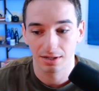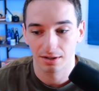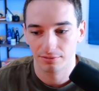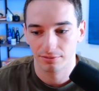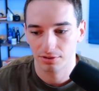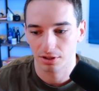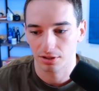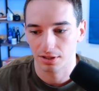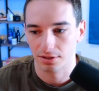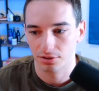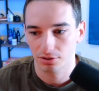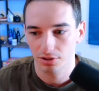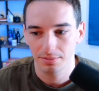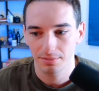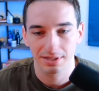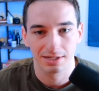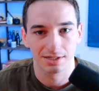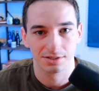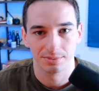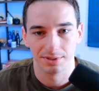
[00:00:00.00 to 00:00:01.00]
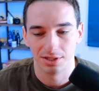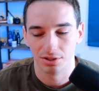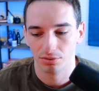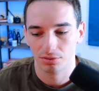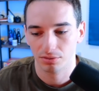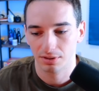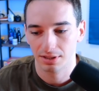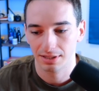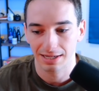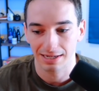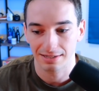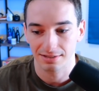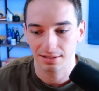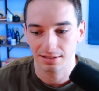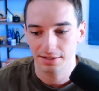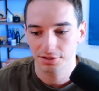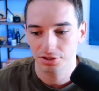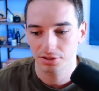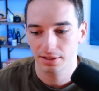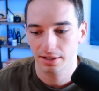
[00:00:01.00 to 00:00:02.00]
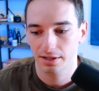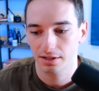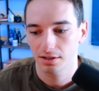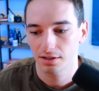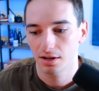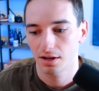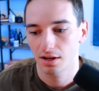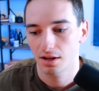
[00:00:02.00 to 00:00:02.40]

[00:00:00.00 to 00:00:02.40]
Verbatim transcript: of 33 because we do concatenation there.